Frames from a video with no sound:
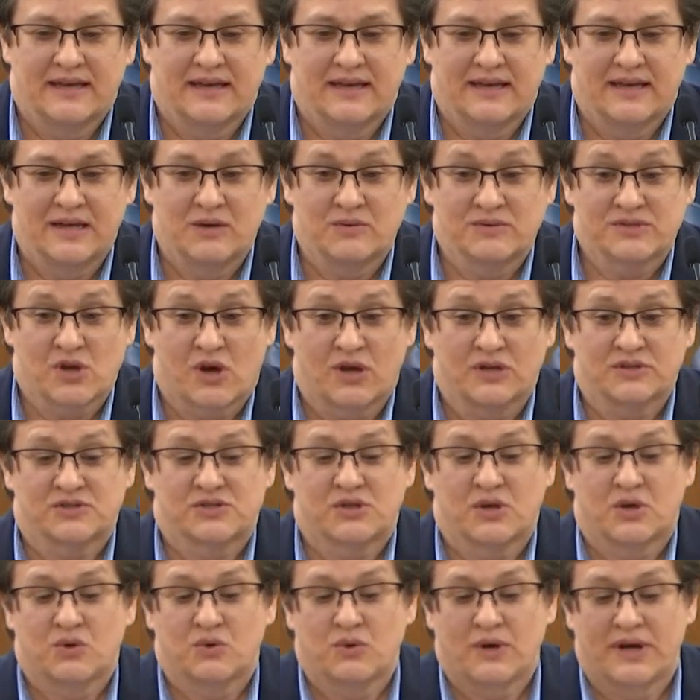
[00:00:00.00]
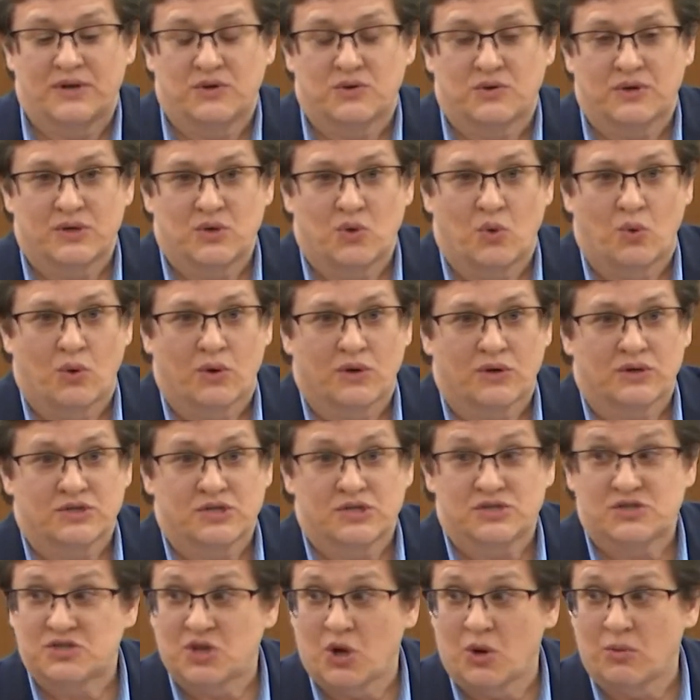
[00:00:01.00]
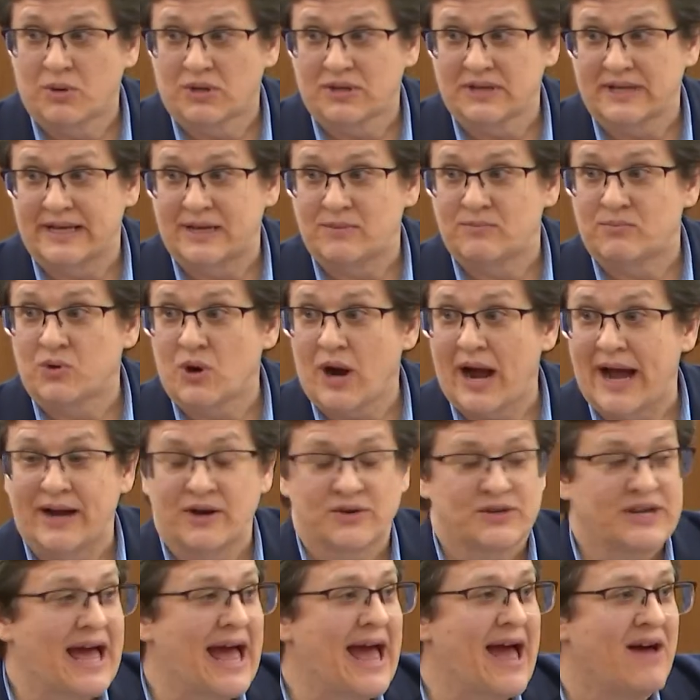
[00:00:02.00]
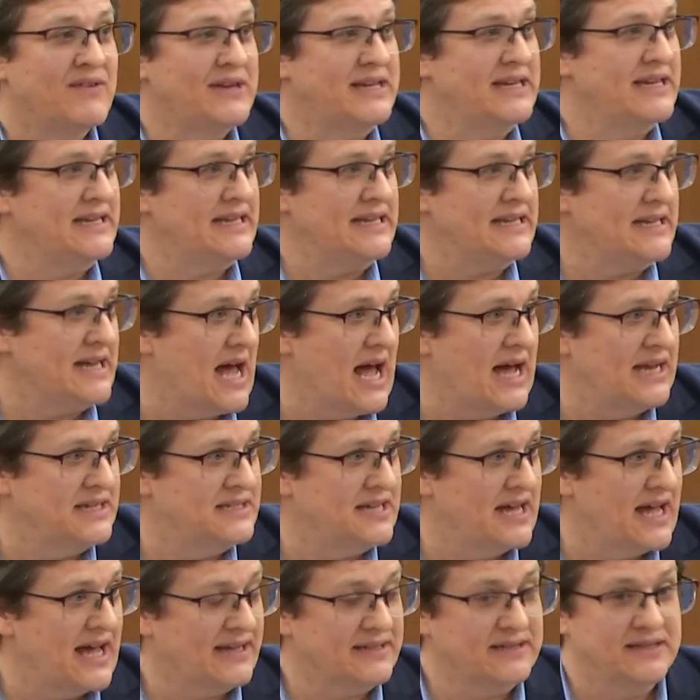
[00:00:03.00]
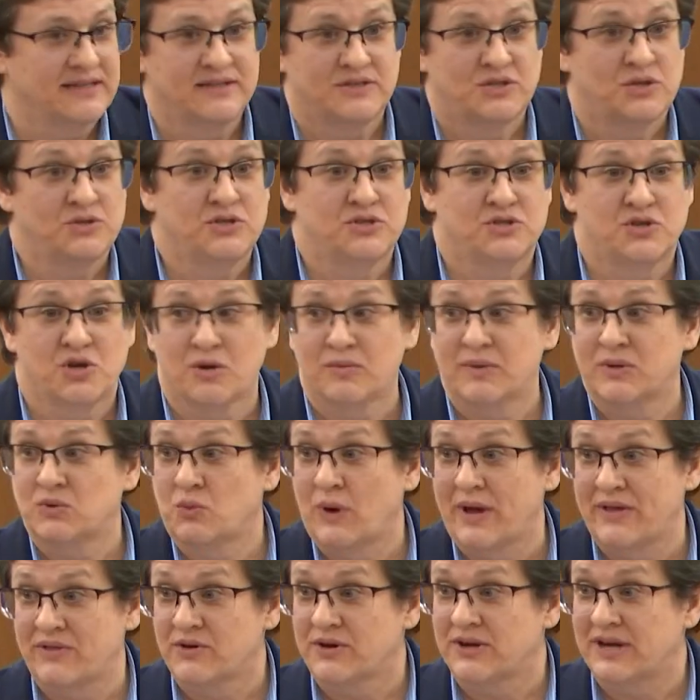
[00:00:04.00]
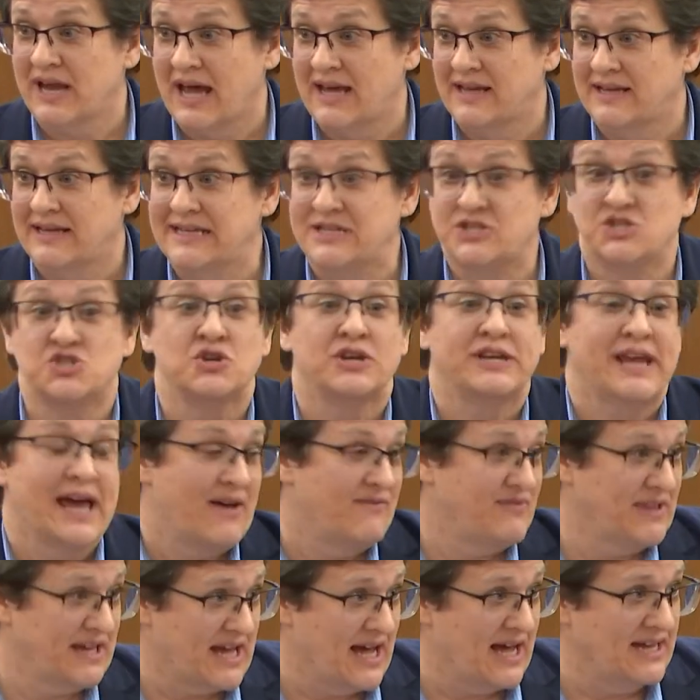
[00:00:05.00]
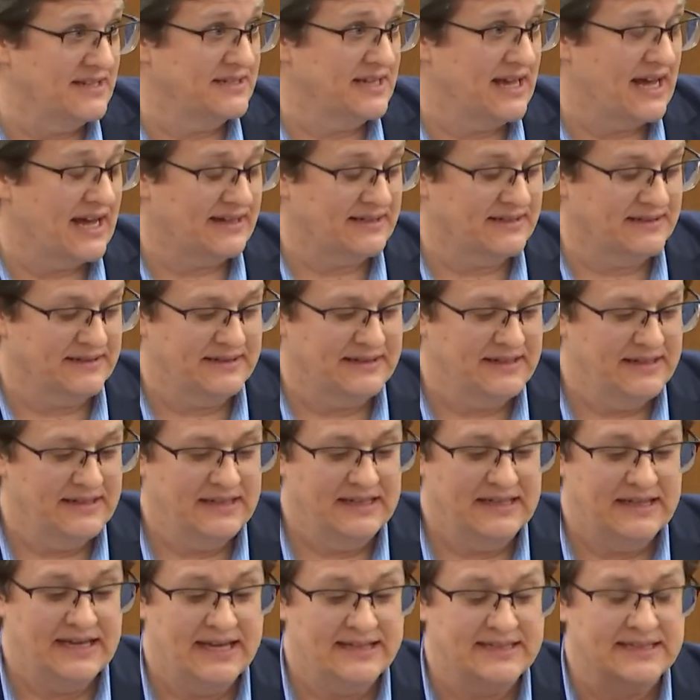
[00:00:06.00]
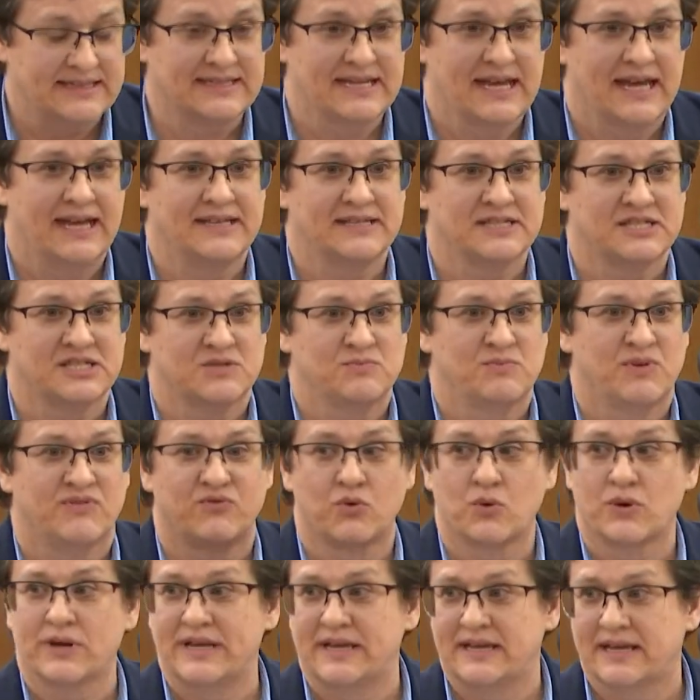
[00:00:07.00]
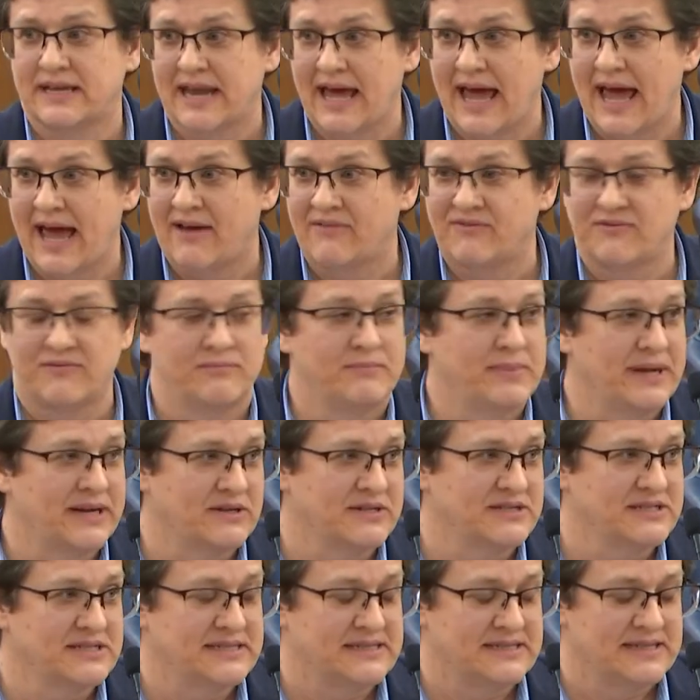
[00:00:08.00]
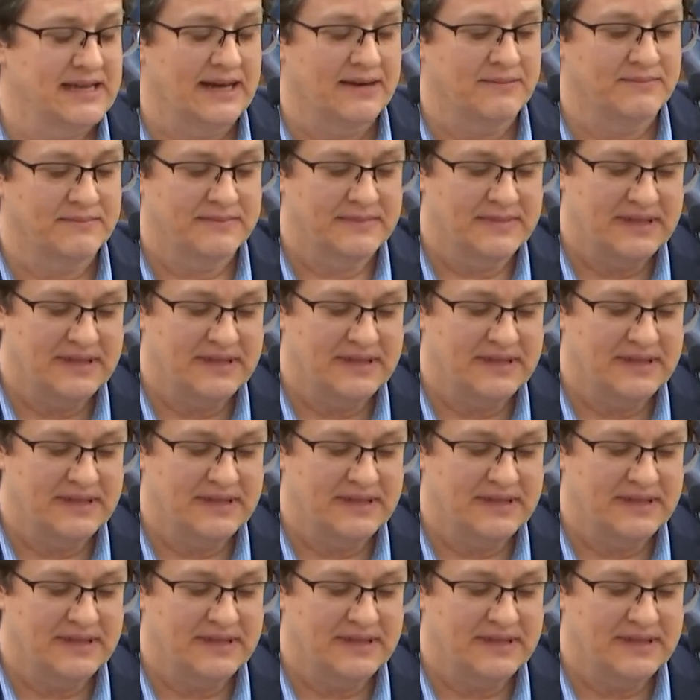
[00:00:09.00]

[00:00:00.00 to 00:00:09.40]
He was also under an order to SoberLink prior to having any contact to determine whether or not he should have the contact. He had to test before he could have parenting time.